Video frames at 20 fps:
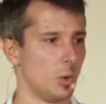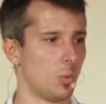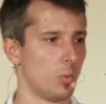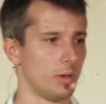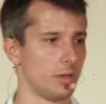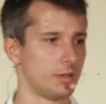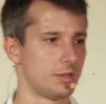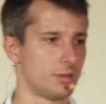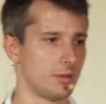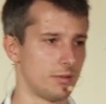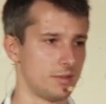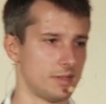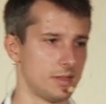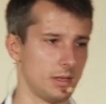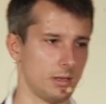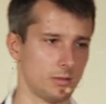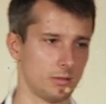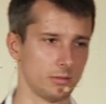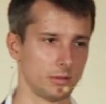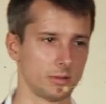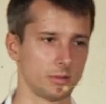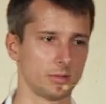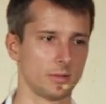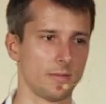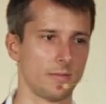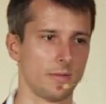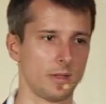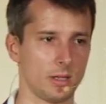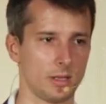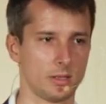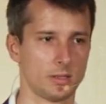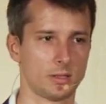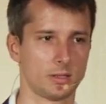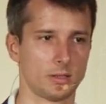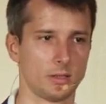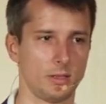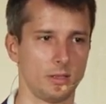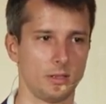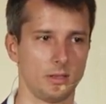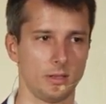Well, it turns out that
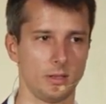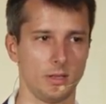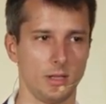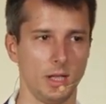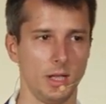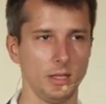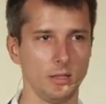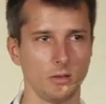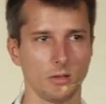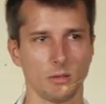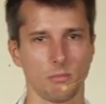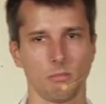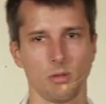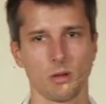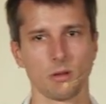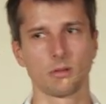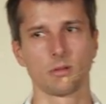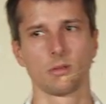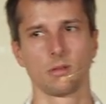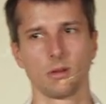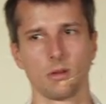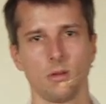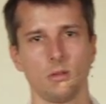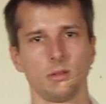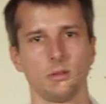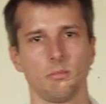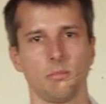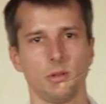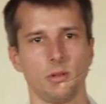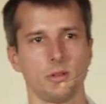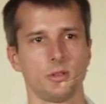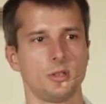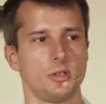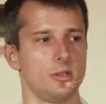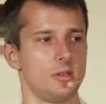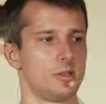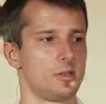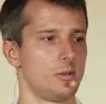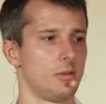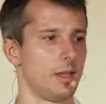it's gonna block the whole
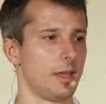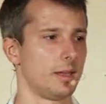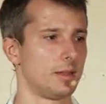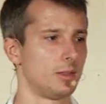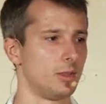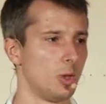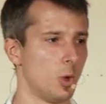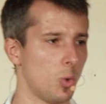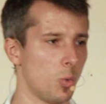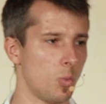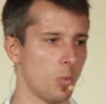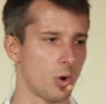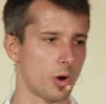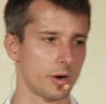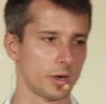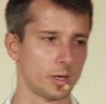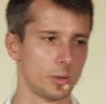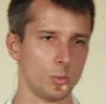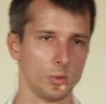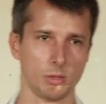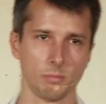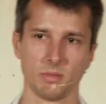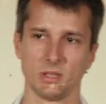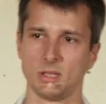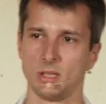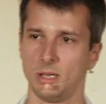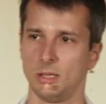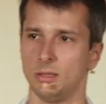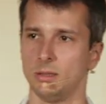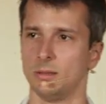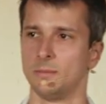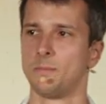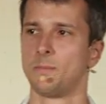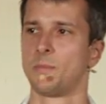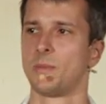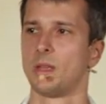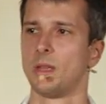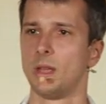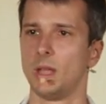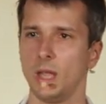topology, so like no work will be done.
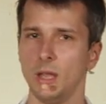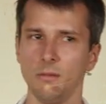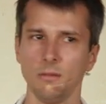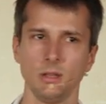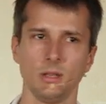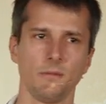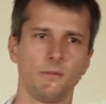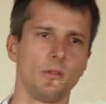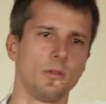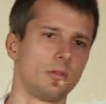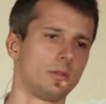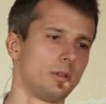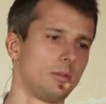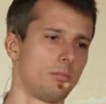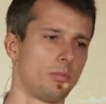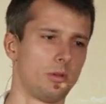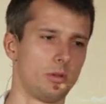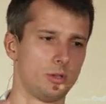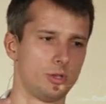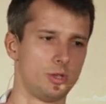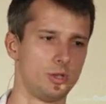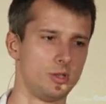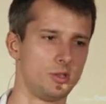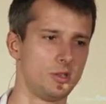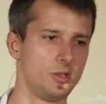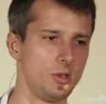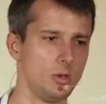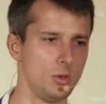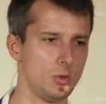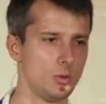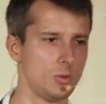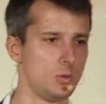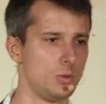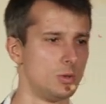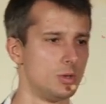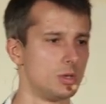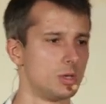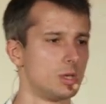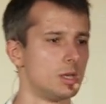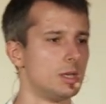Even if your topology is
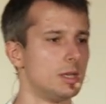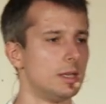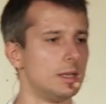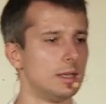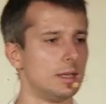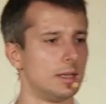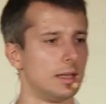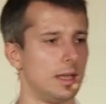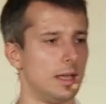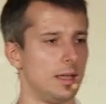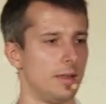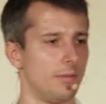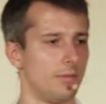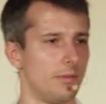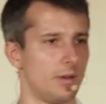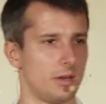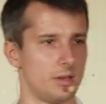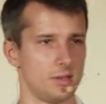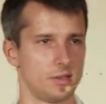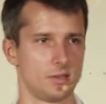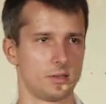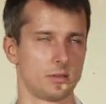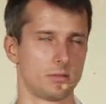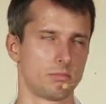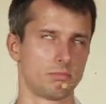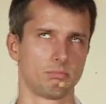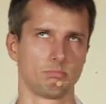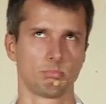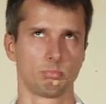huge and there is,